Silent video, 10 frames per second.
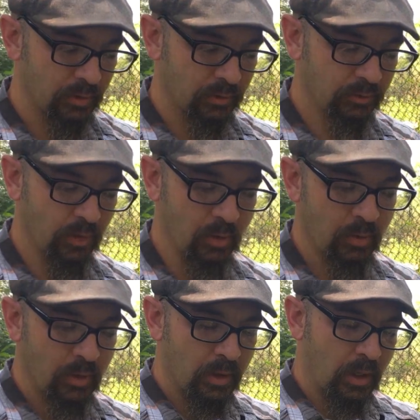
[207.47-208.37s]
So
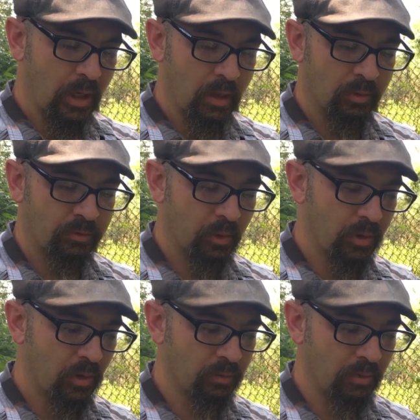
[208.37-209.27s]
what's
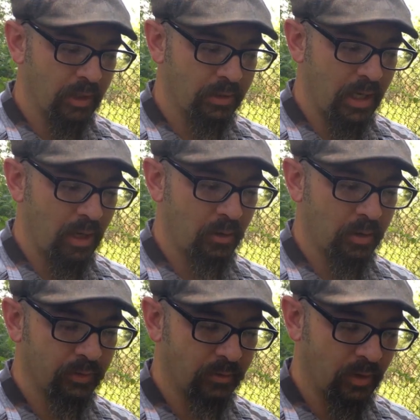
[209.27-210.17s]
going on right now
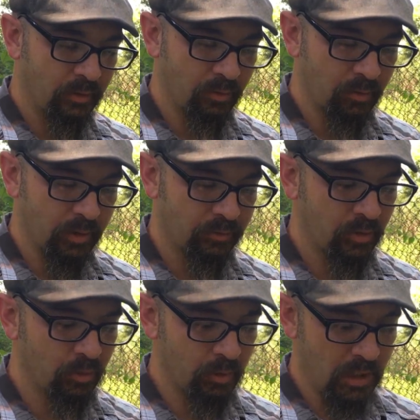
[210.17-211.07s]
is that it's
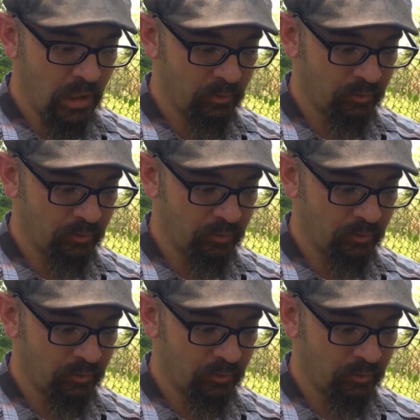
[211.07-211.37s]
humid out,